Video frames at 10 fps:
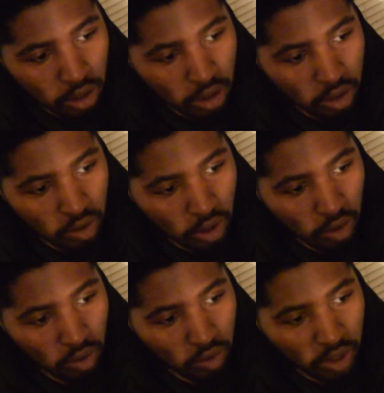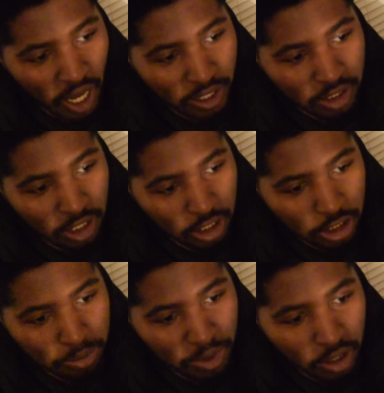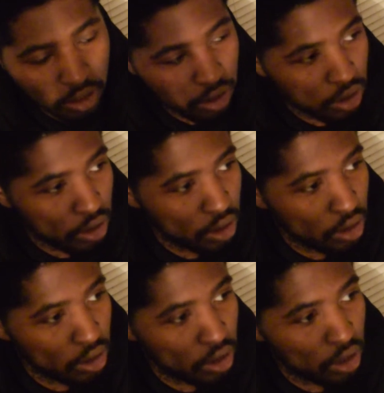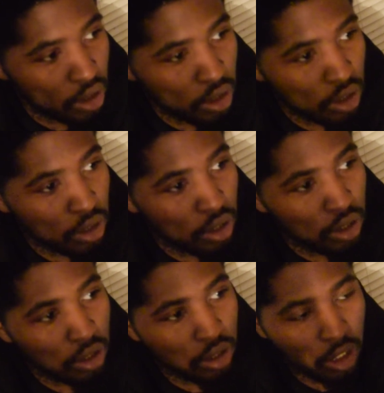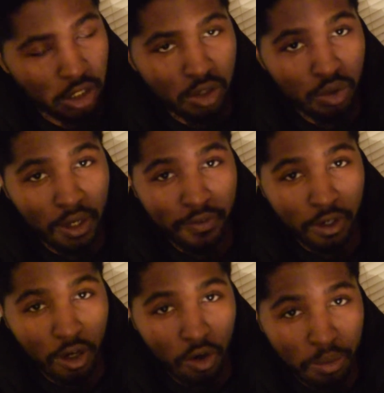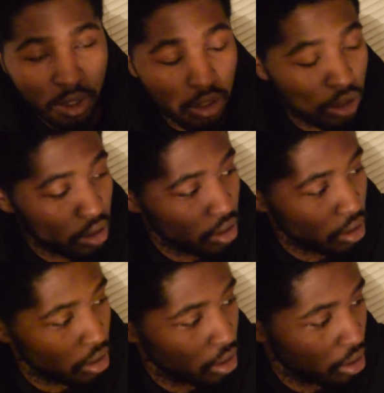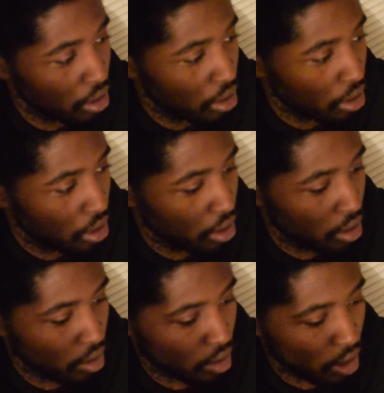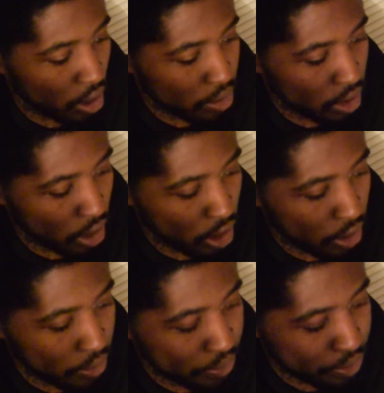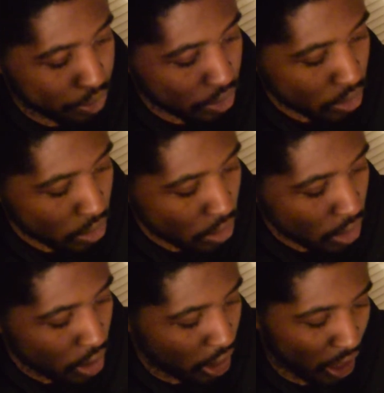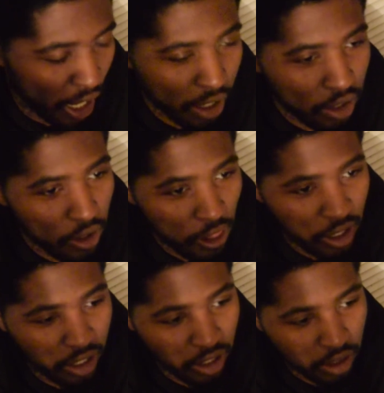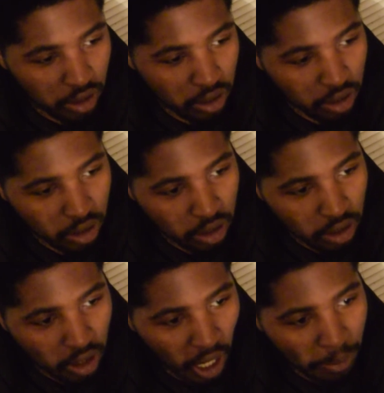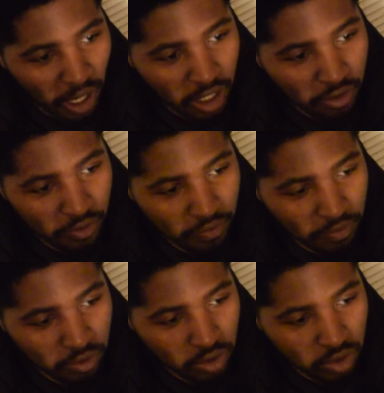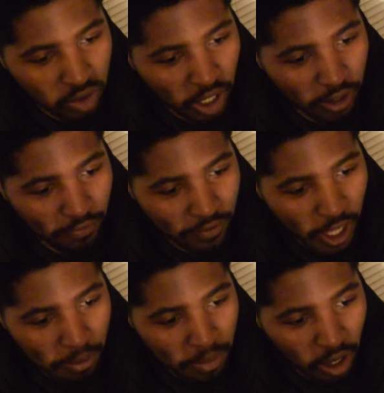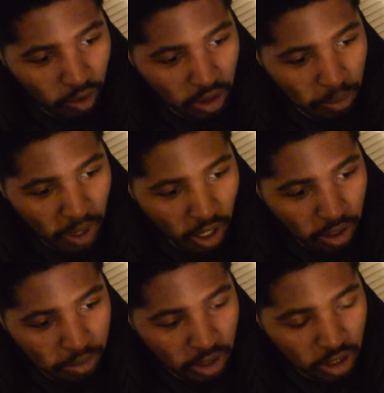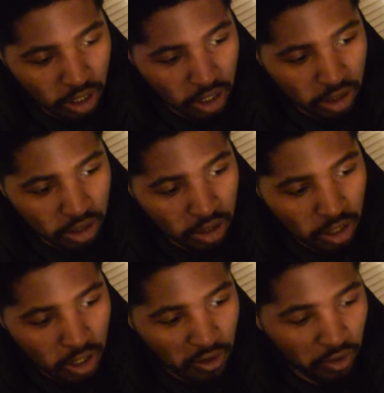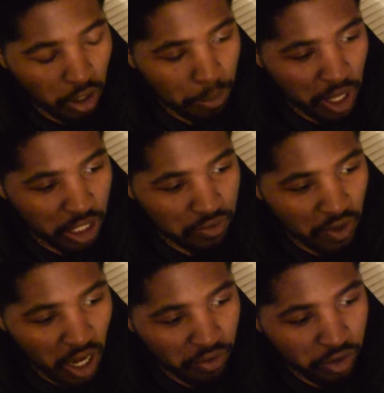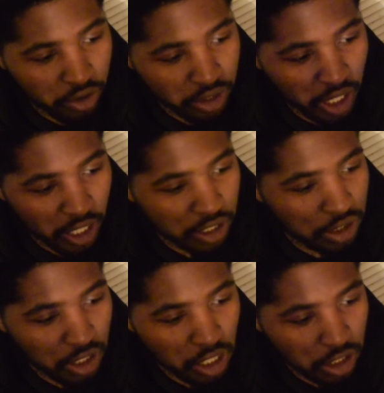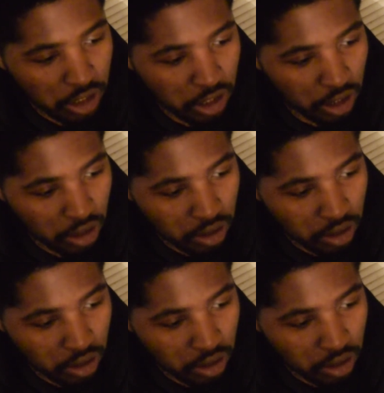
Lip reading: you know, Gnostic spitters that you ever gonna meet. You know what I'm saying? And I'm not even trying to fat mouth about it, because for the past 5 years I ain't said shit